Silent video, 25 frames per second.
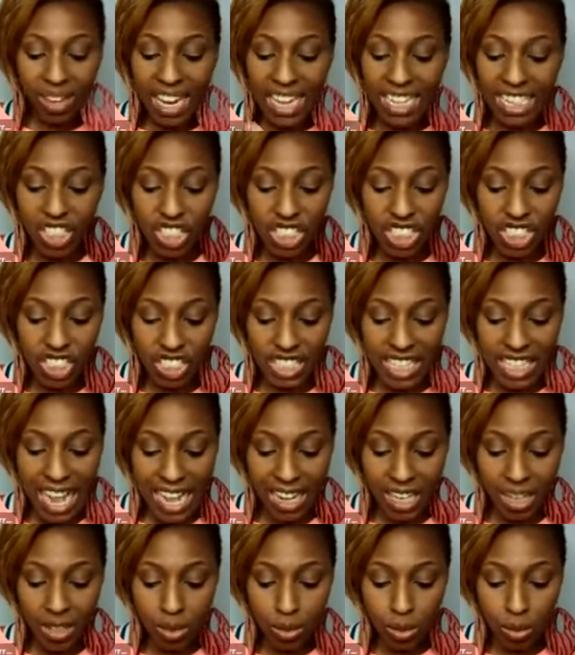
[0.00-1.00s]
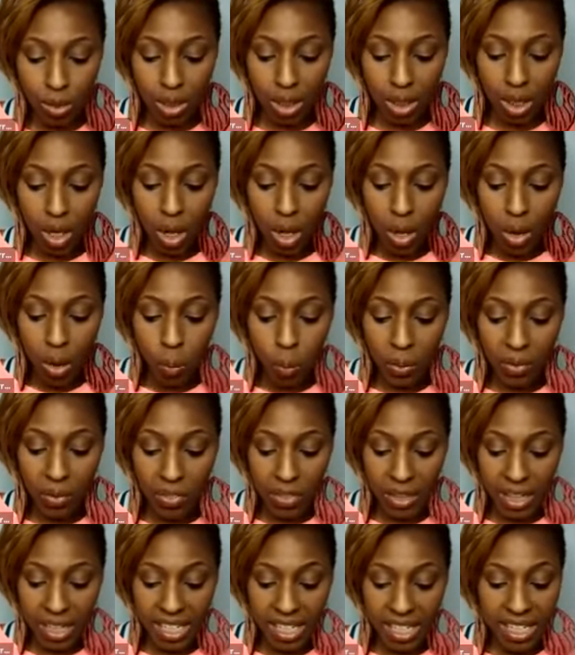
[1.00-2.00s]
She's tackled with
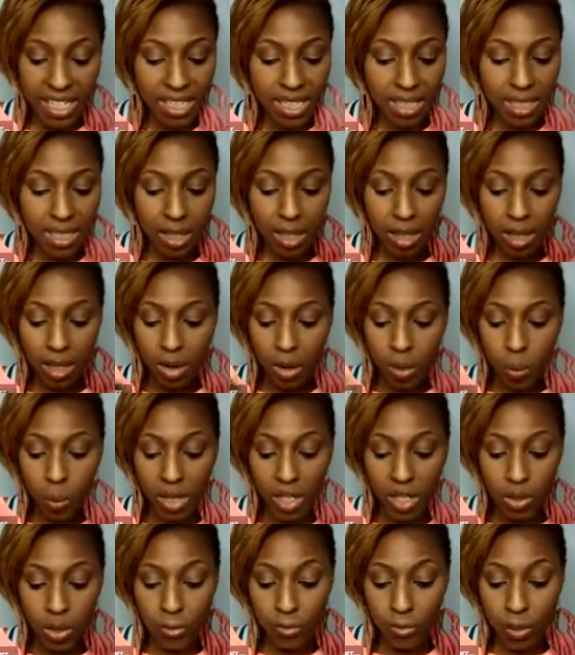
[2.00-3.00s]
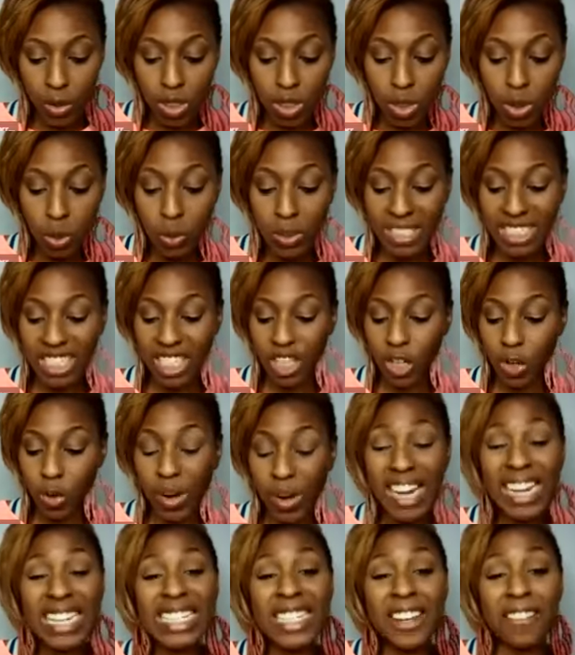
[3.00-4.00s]
ease what is referred to as the
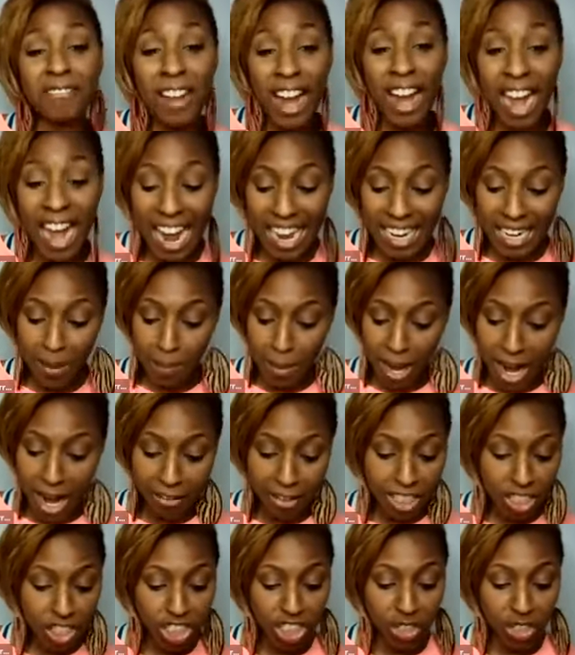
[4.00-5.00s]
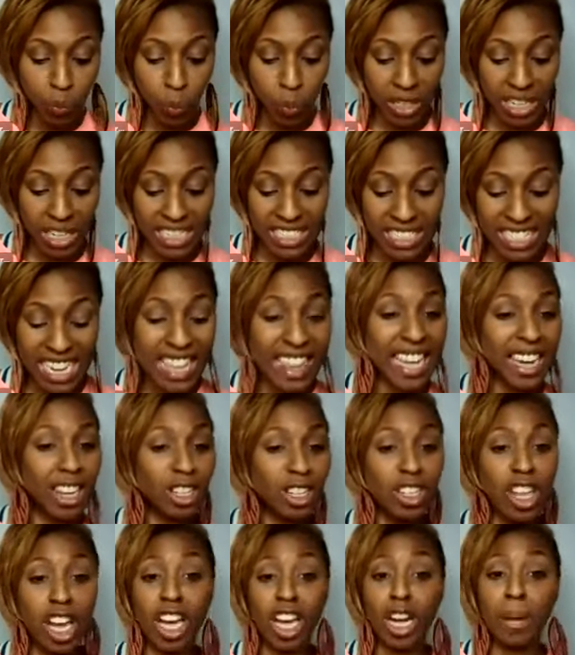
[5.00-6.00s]
great divide in marriage. And when they say that, they're
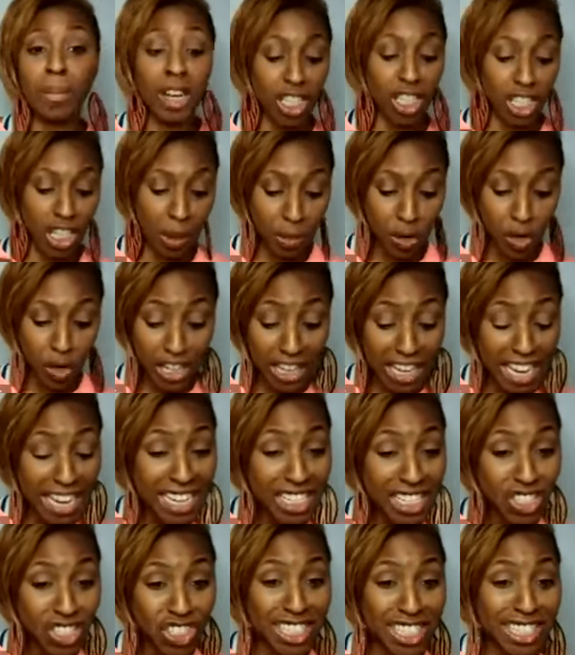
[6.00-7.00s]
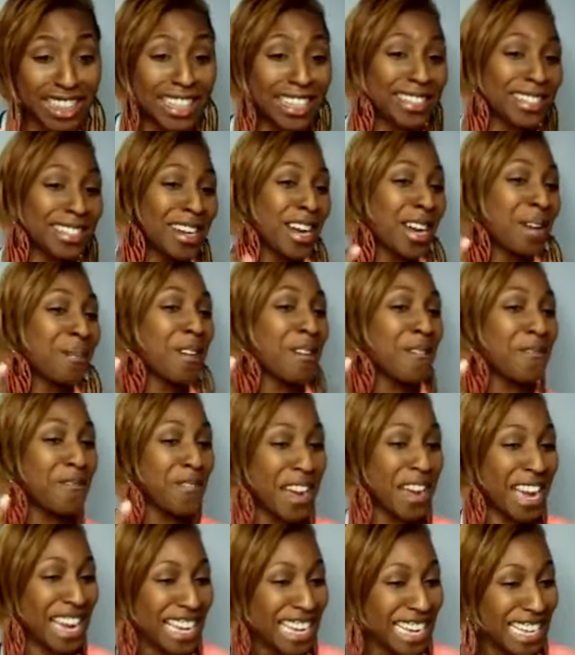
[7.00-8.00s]
talking about communication, they're talking about
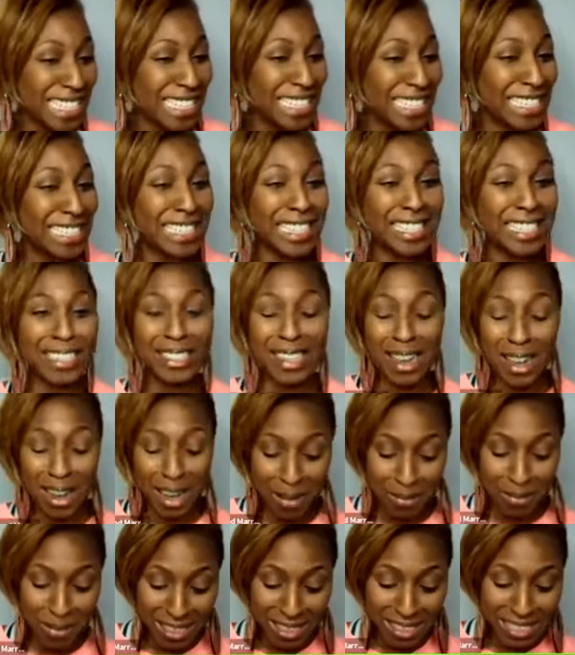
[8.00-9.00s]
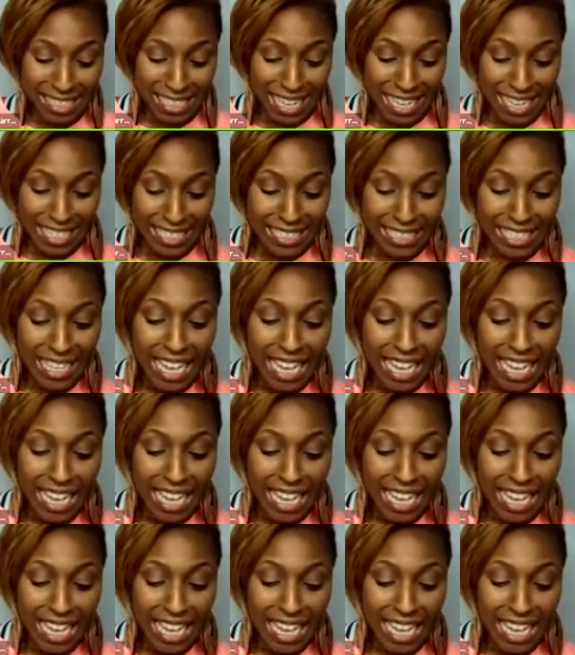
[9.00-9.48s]
finances, they're talking about sex.